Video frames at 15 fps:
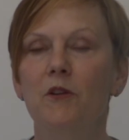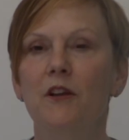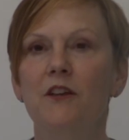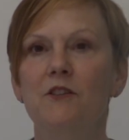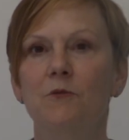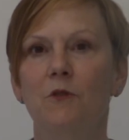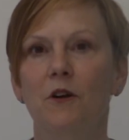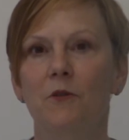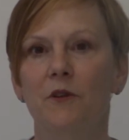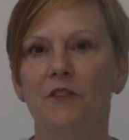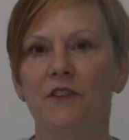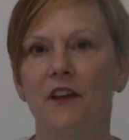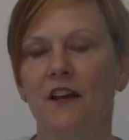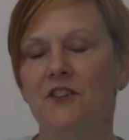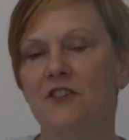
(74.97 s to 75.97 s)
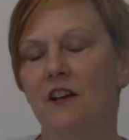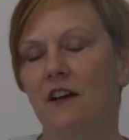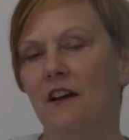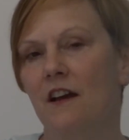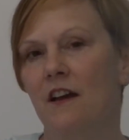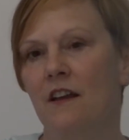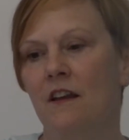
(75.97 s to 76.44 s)
work with
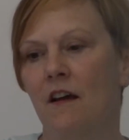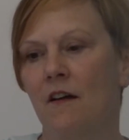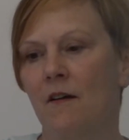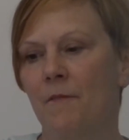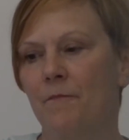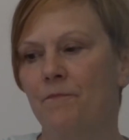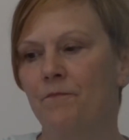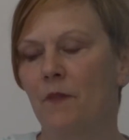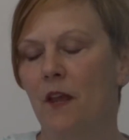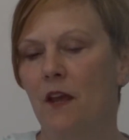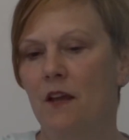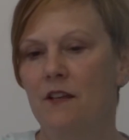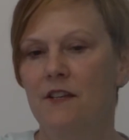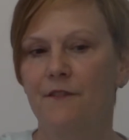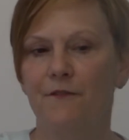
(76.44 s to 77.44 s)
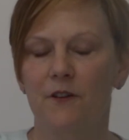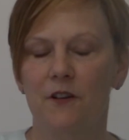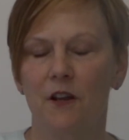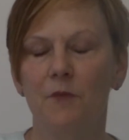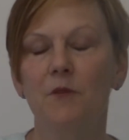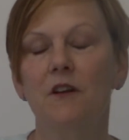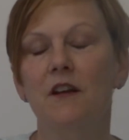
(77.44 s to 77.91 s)
NYCHA and different
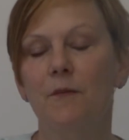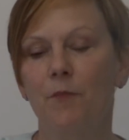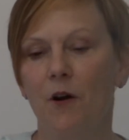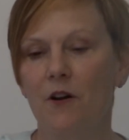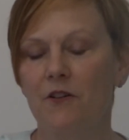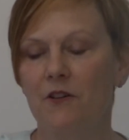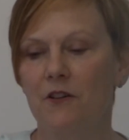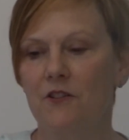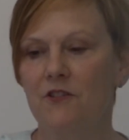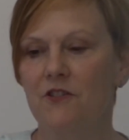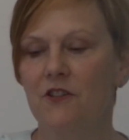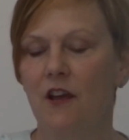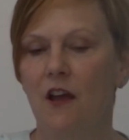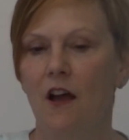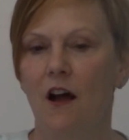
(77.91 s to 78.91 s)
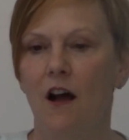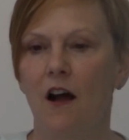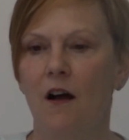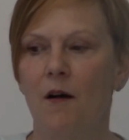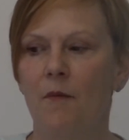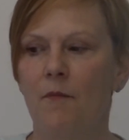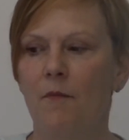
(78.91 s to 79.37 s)
community partners,
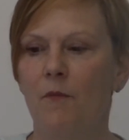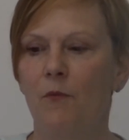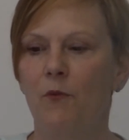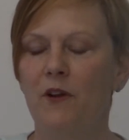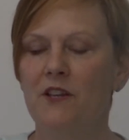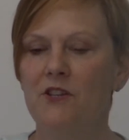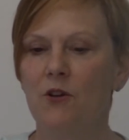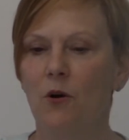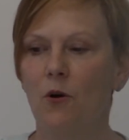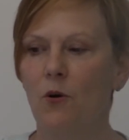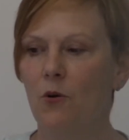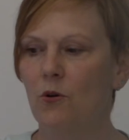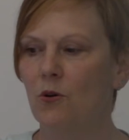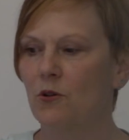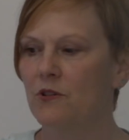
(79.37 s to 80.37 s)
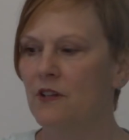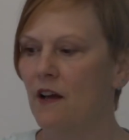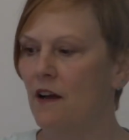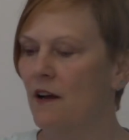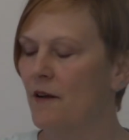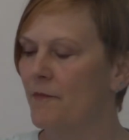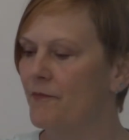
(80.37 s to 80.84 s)
we told
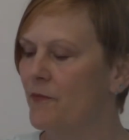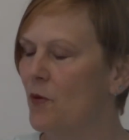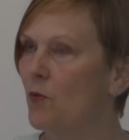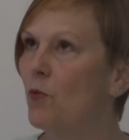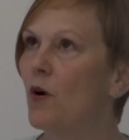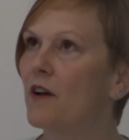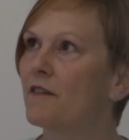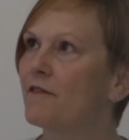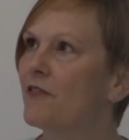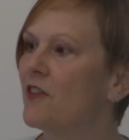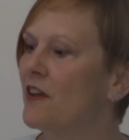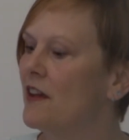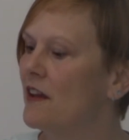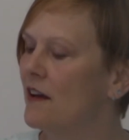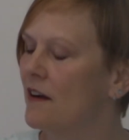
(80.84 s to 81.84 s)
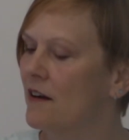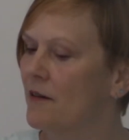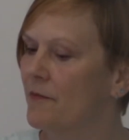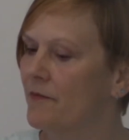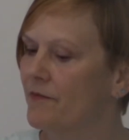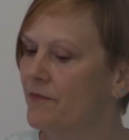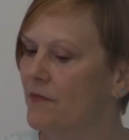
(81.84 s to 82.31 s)
one of the
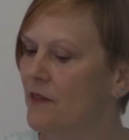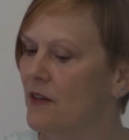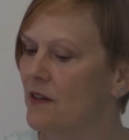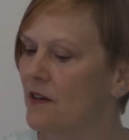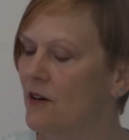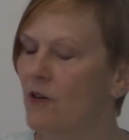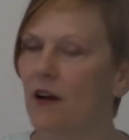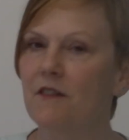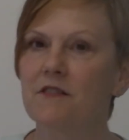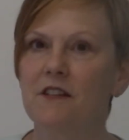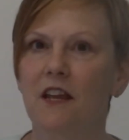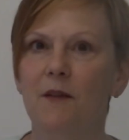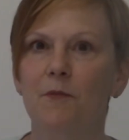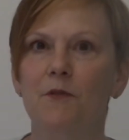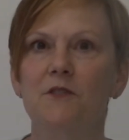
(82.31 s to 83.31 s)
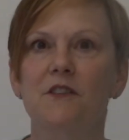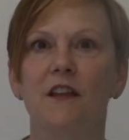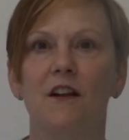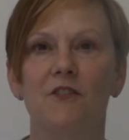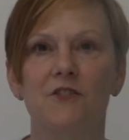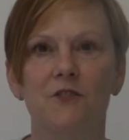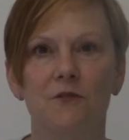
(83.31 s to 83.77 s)
groundskeepers that
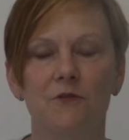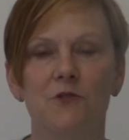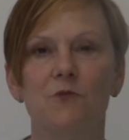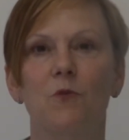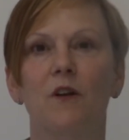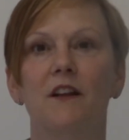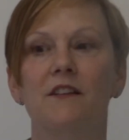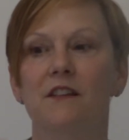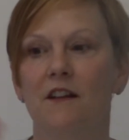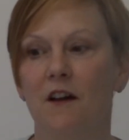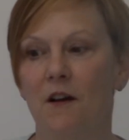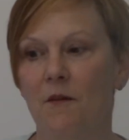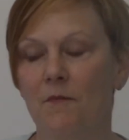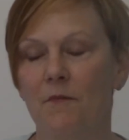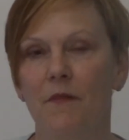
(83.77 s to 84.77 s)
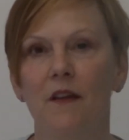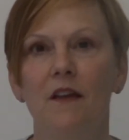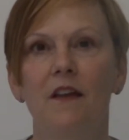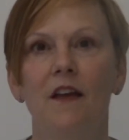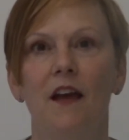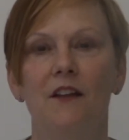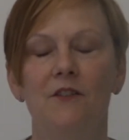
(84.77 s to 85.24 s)
our students wanted to come
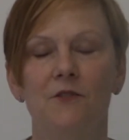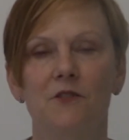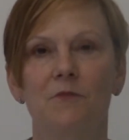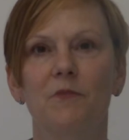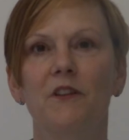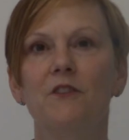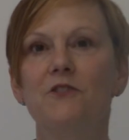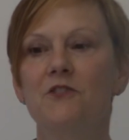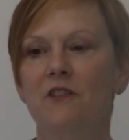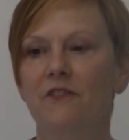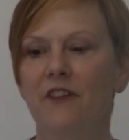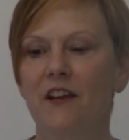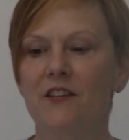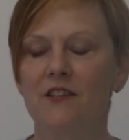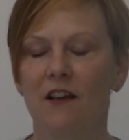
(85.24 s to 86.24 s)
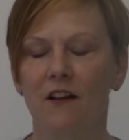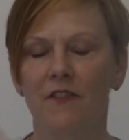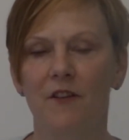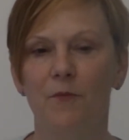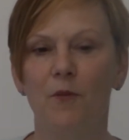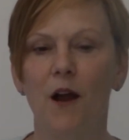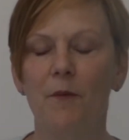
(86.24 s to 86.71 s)
and do some litter surveys on
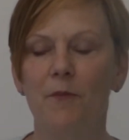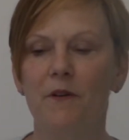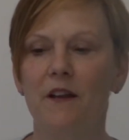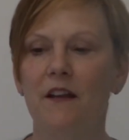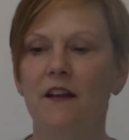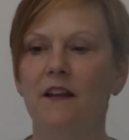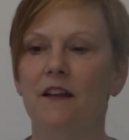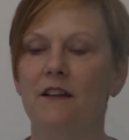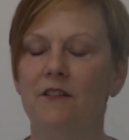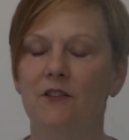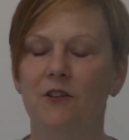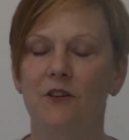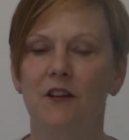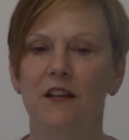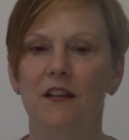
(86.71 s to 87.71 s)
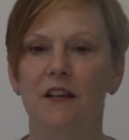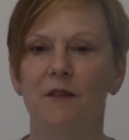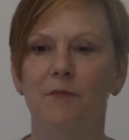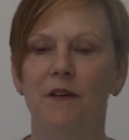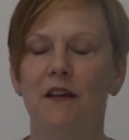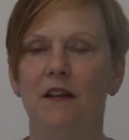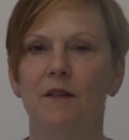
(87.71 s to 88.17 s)
their property, and could he
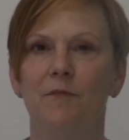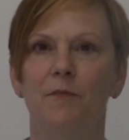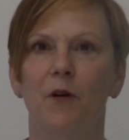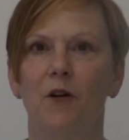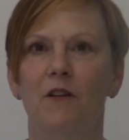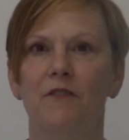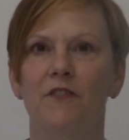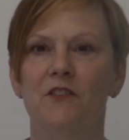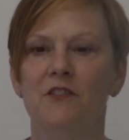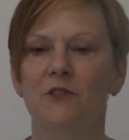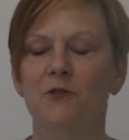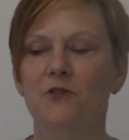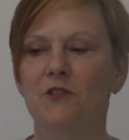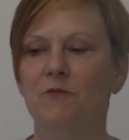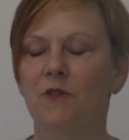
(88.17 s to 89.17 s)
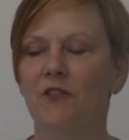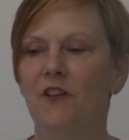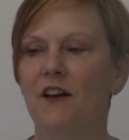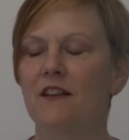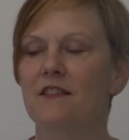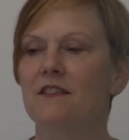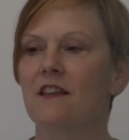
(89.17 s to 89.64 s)
be part of the solution with
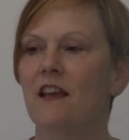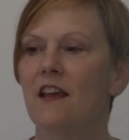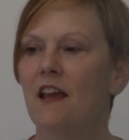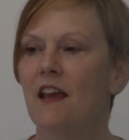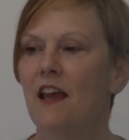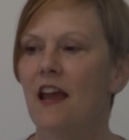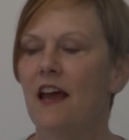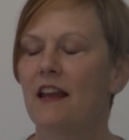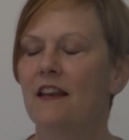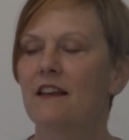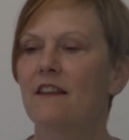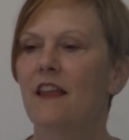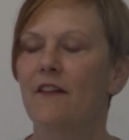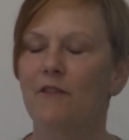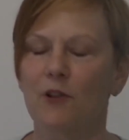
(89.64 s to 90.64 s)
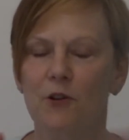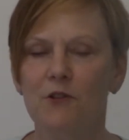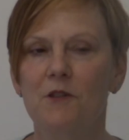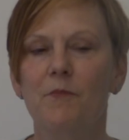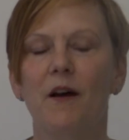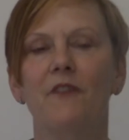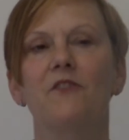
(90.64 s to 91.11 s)
us? And they've learned
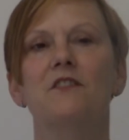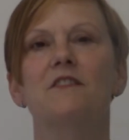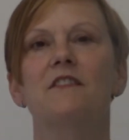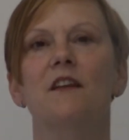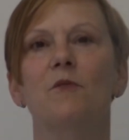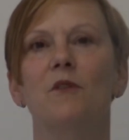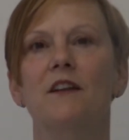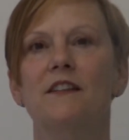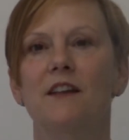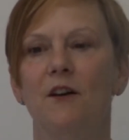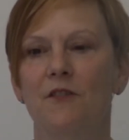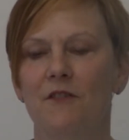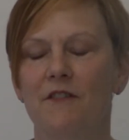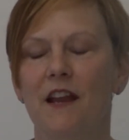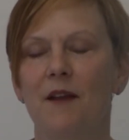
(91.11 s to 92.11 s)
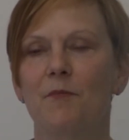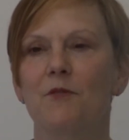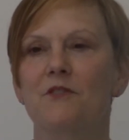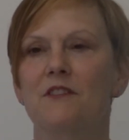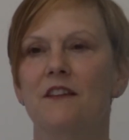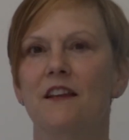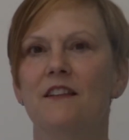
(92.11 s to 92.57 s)
about this and they want to tell their
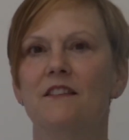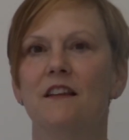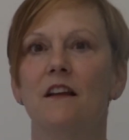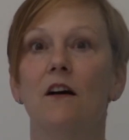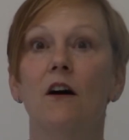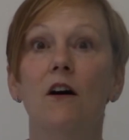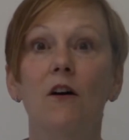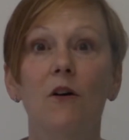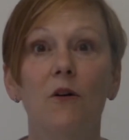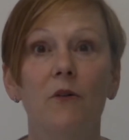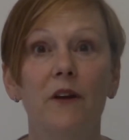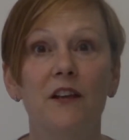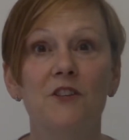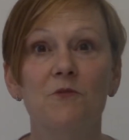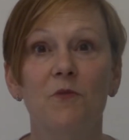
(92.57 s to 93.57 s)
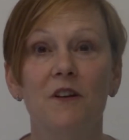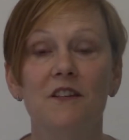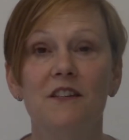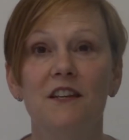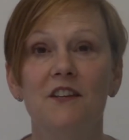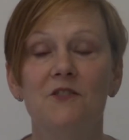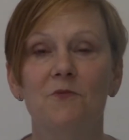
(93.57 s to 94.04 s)
neighbors, and he said, oh, each one
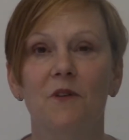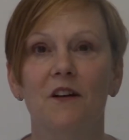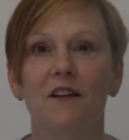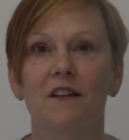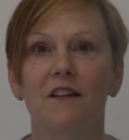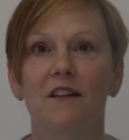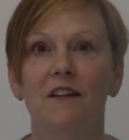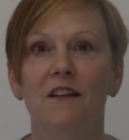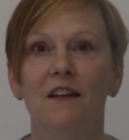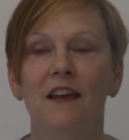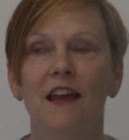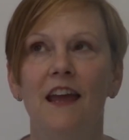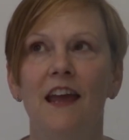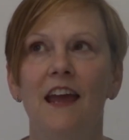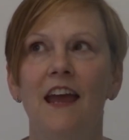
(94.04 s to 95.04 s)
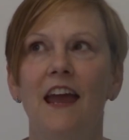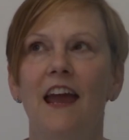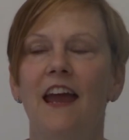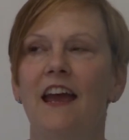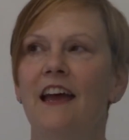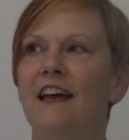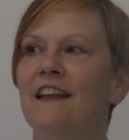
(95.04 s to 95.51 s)
teach one.
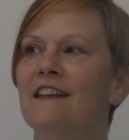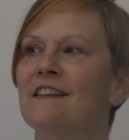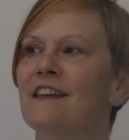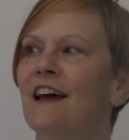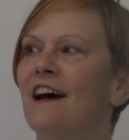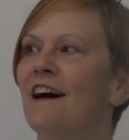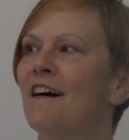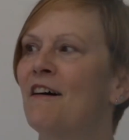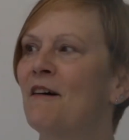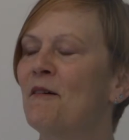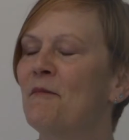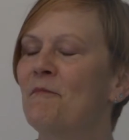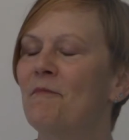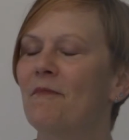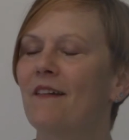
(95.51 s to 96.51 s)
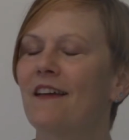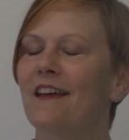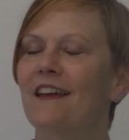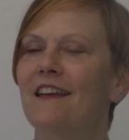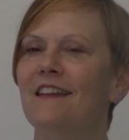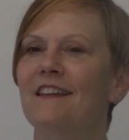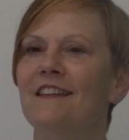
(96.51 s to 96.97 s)
And
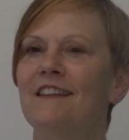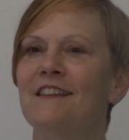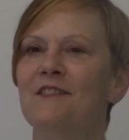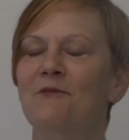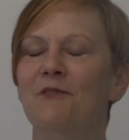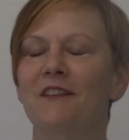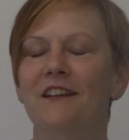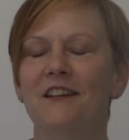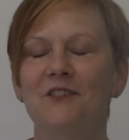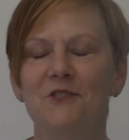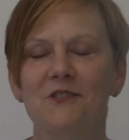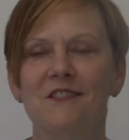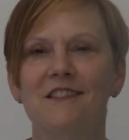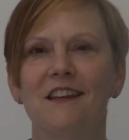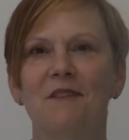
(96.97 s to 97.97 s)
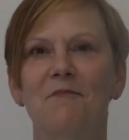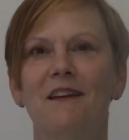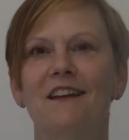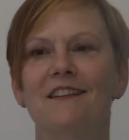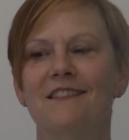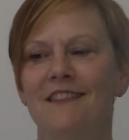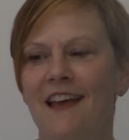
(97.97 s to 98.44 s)
it is really interesting
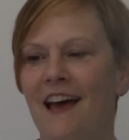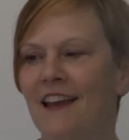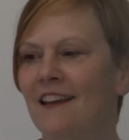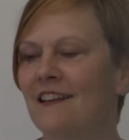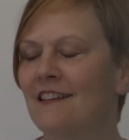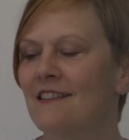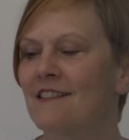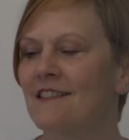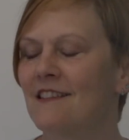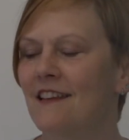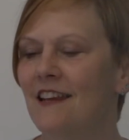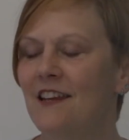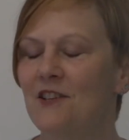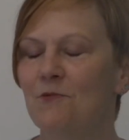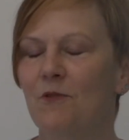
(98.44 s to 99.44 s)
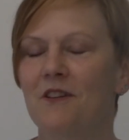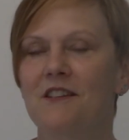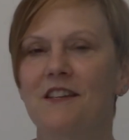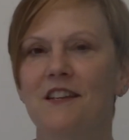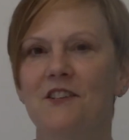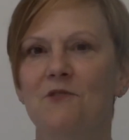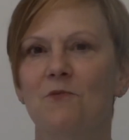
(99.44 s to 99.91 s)
because that is, each one
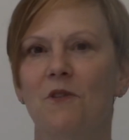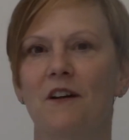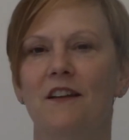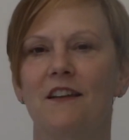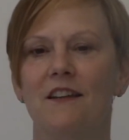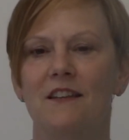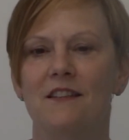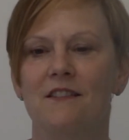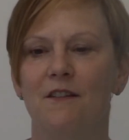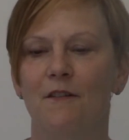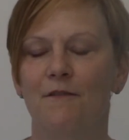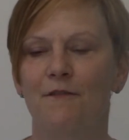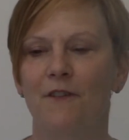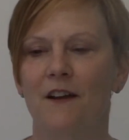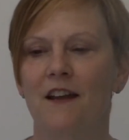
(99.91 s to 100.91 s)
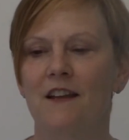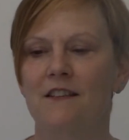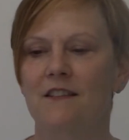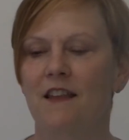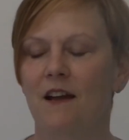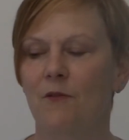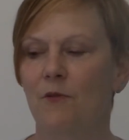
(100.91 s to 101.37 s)
teach one is a phrase
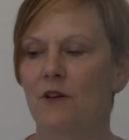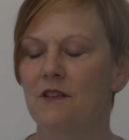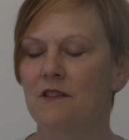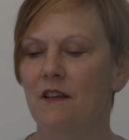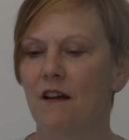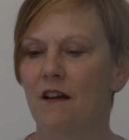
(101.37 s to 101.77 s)
that was